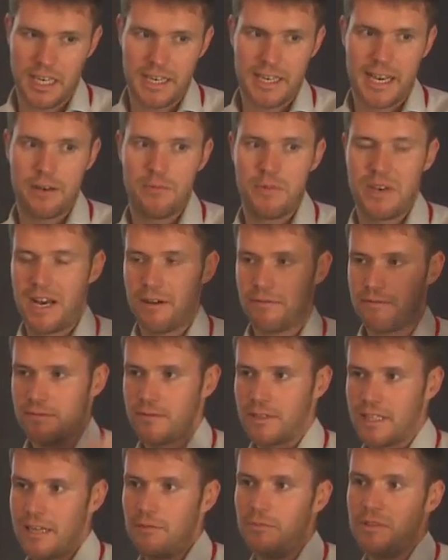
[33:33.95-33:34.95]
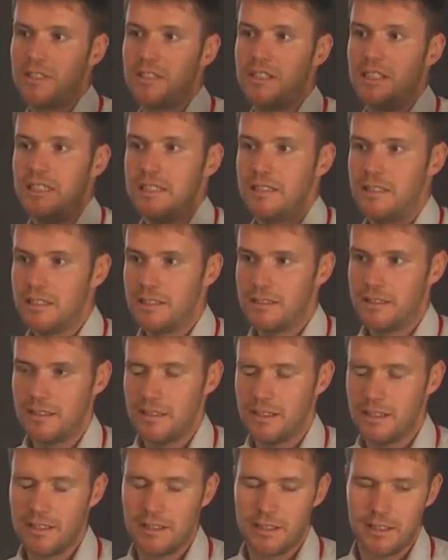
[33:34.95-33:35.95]
And can we see
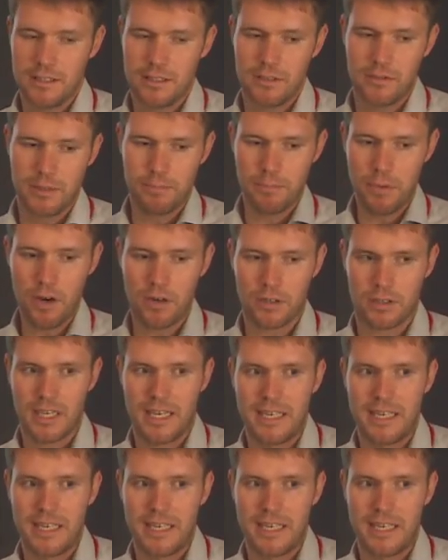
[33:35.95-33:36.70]
the report?